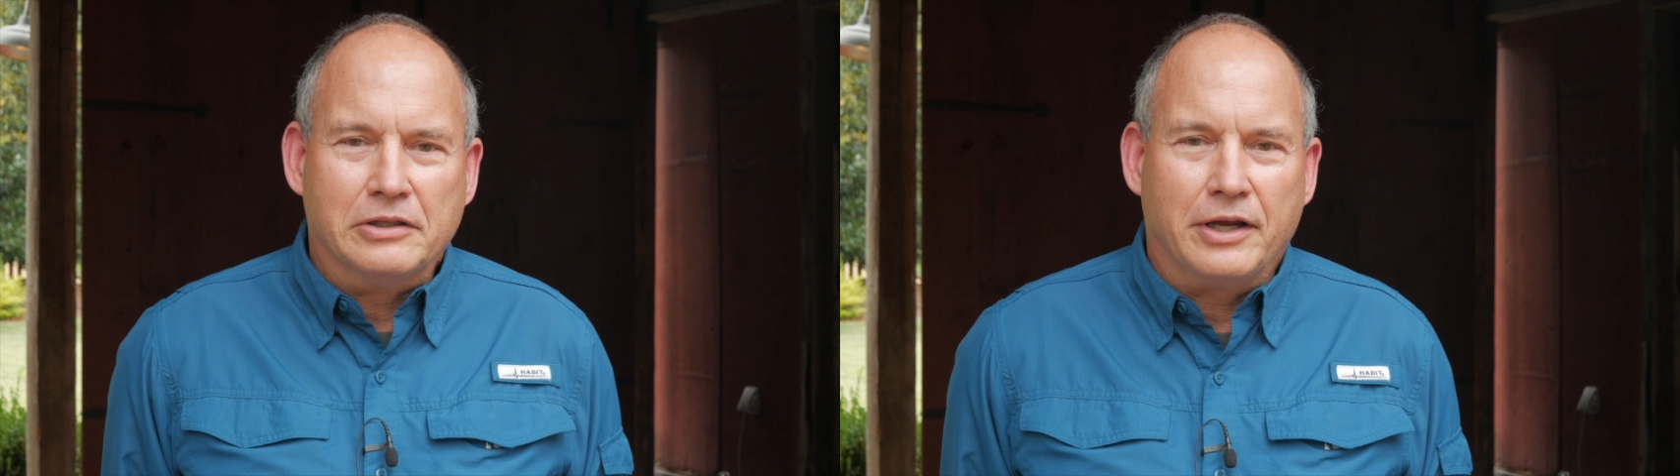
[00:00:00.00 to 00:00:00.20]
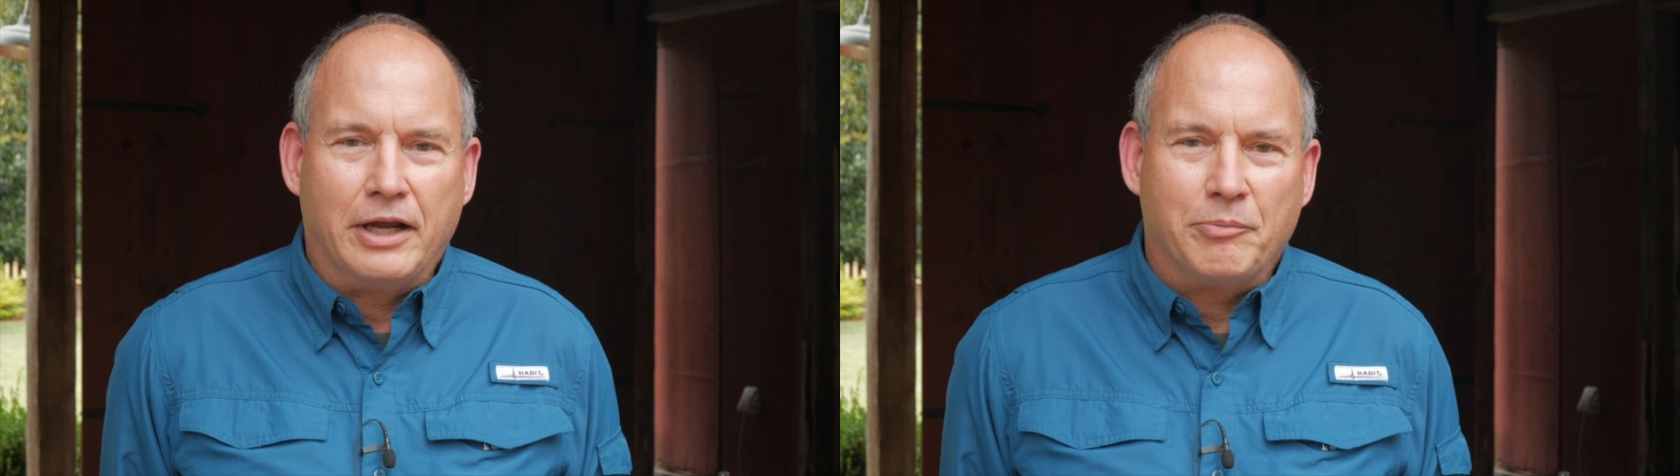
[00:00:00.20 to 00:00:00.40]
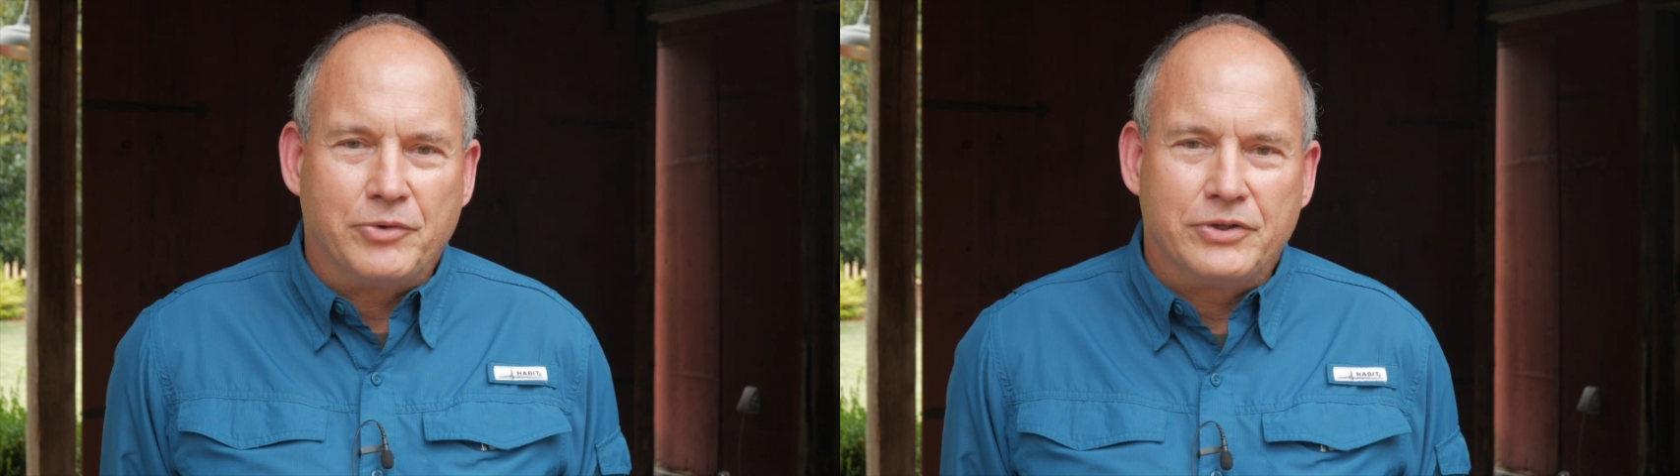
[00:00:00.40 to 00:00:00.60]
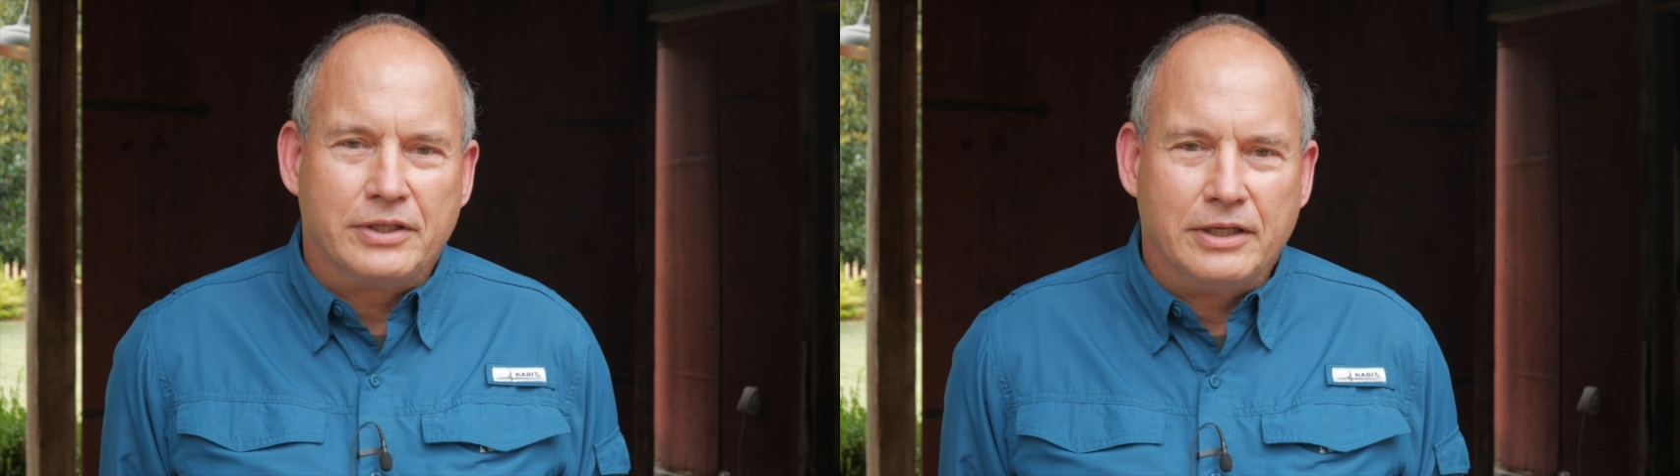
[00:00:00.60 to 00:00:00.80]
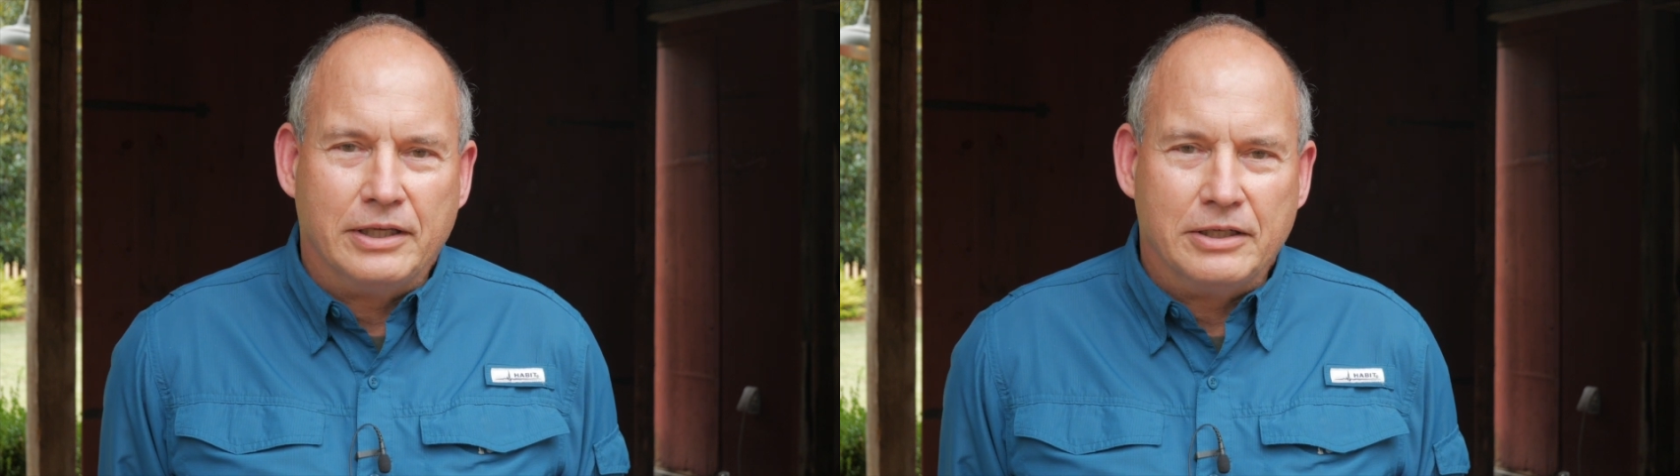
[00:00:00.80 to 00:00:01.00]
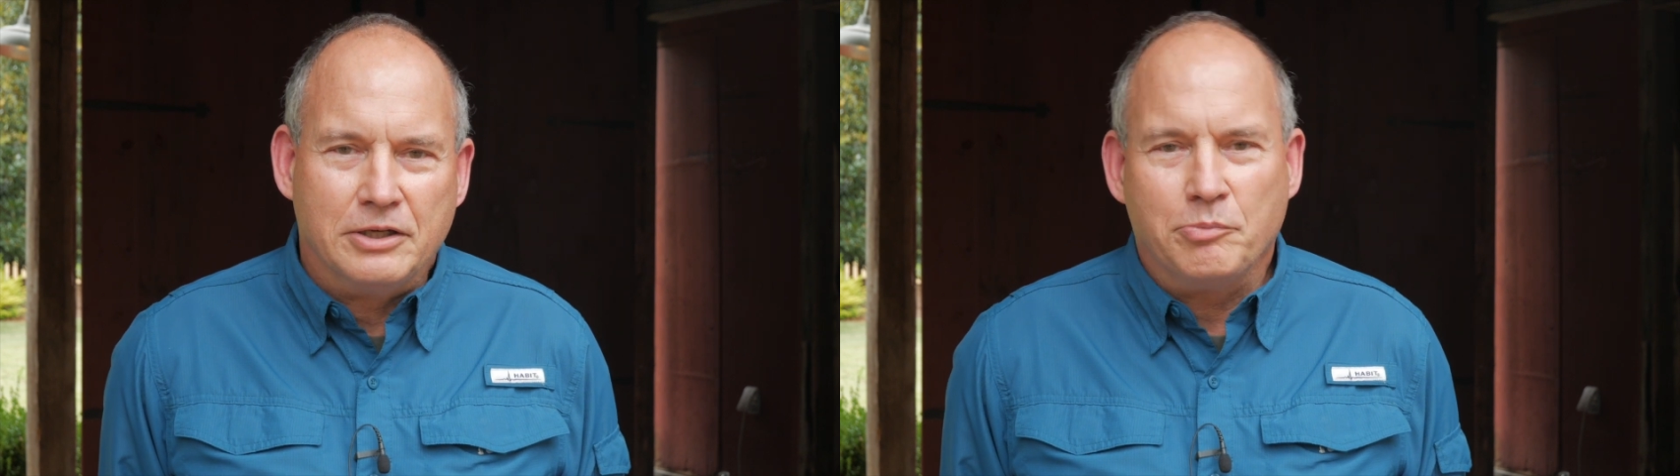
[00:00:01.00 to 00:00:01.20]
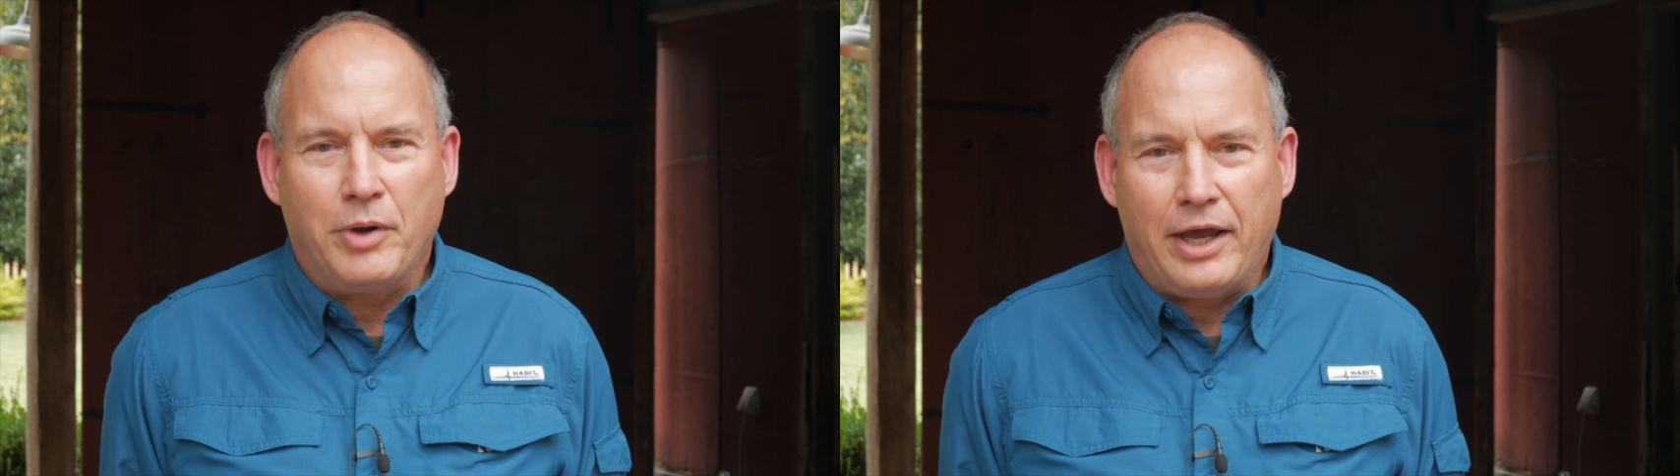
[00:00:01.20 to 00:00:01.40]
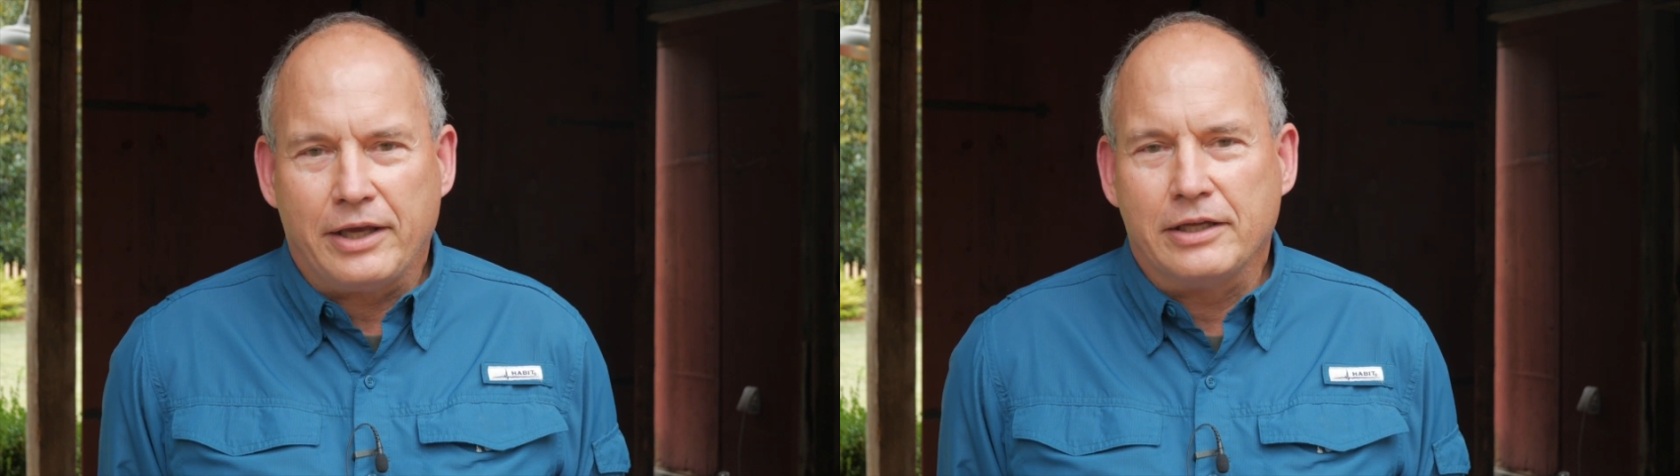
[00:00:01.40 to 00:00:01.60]
Lamps and
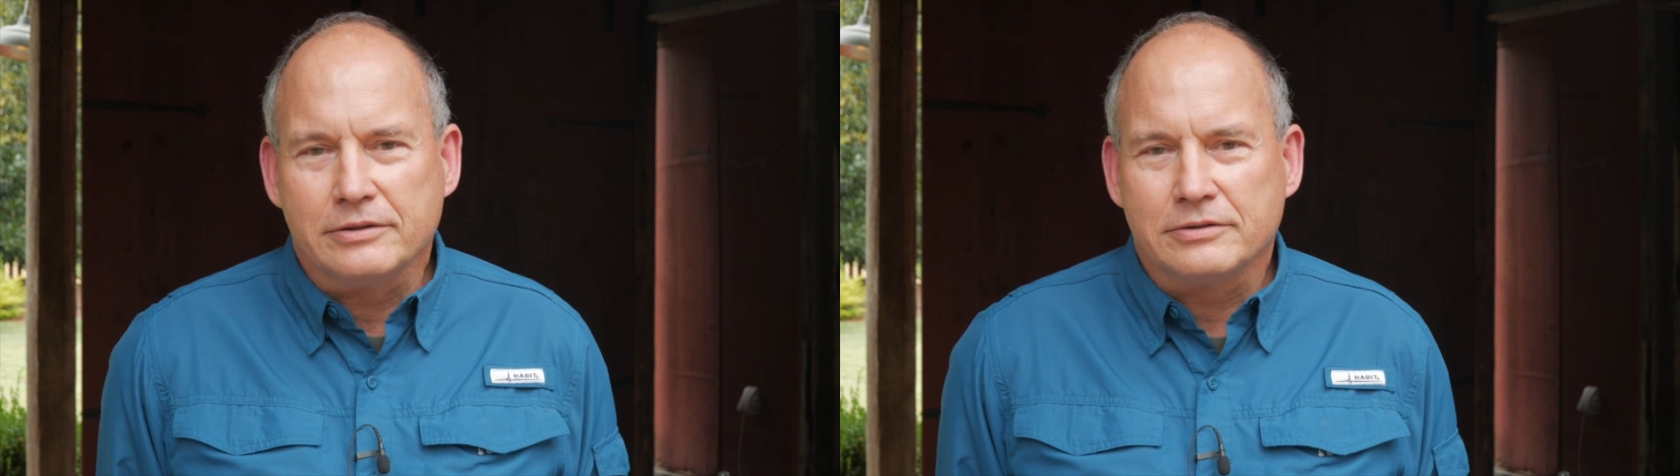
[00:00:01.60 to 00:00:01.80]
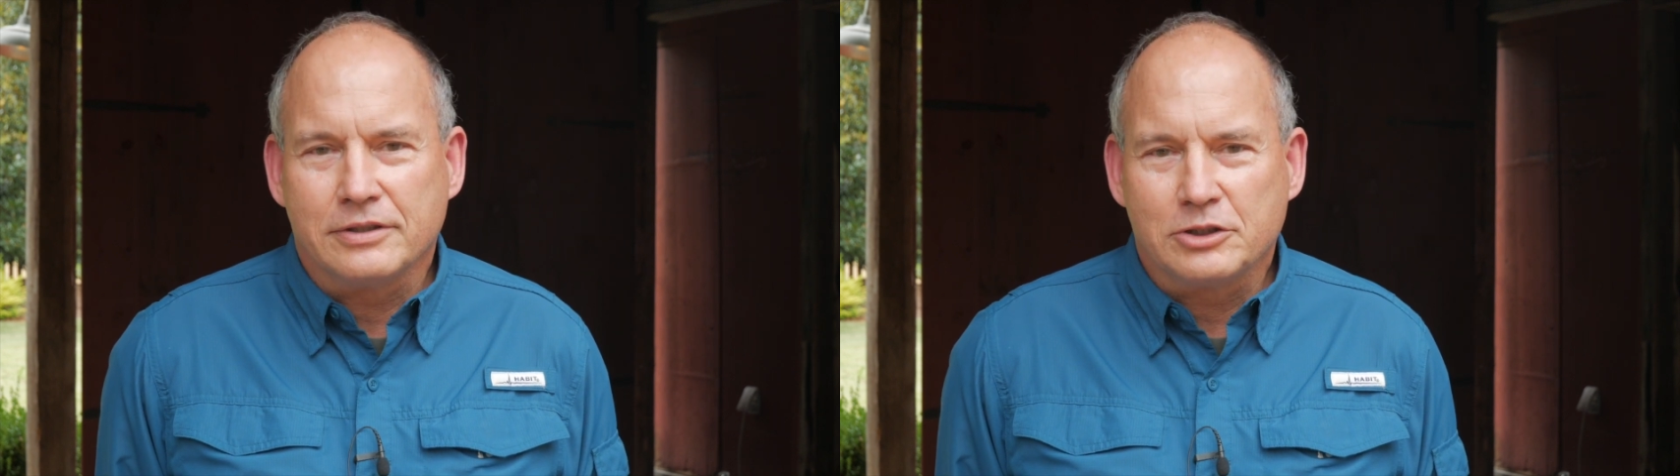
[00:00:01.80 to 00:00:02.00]
unpacking